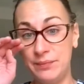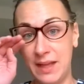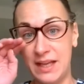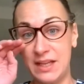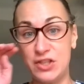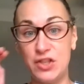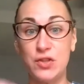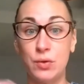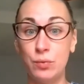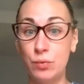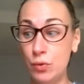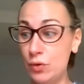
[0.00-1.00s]
Like it's just a
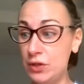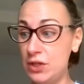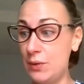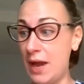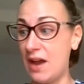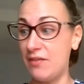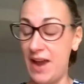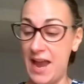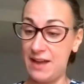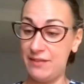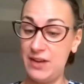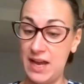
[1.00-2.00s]
rule you have. I
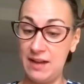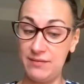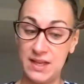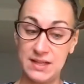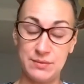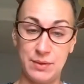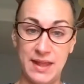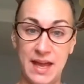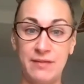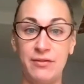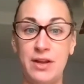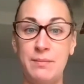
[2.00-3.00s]
have to have this with
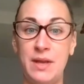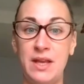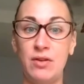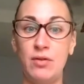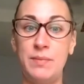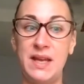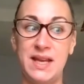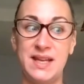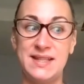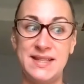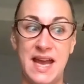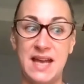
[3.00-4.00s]
every meal
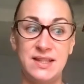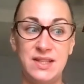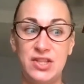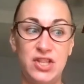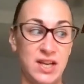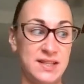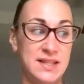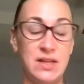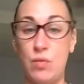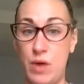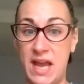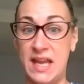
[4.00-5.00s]
because that's just
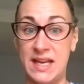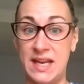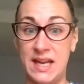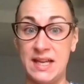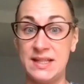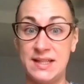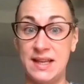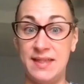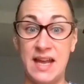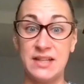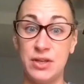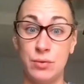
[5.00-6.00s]
the way it is.
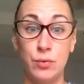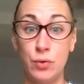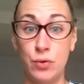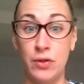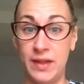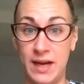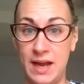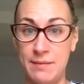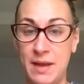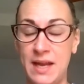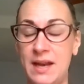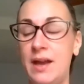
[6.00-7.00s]
And that's a rule that I
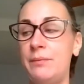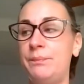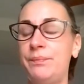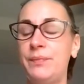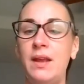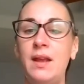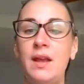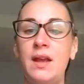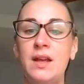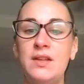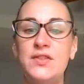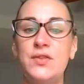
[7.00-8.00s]
made up.
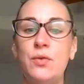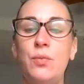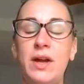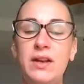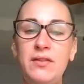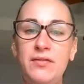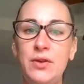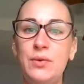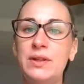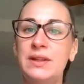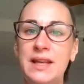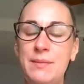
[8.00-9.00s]
So what if you
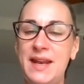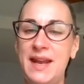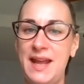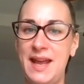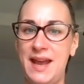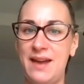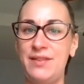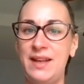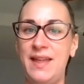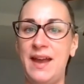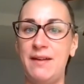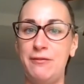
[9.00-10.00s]
eliminate
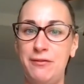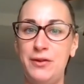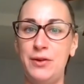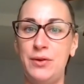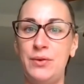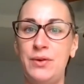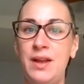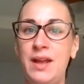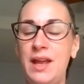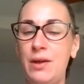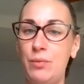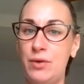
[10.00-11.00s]
having that food
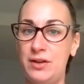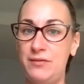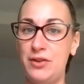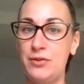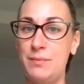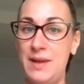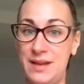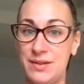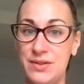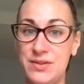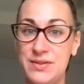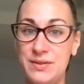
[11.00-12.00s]
at one of your
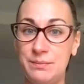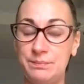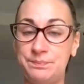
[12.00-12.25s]
meals?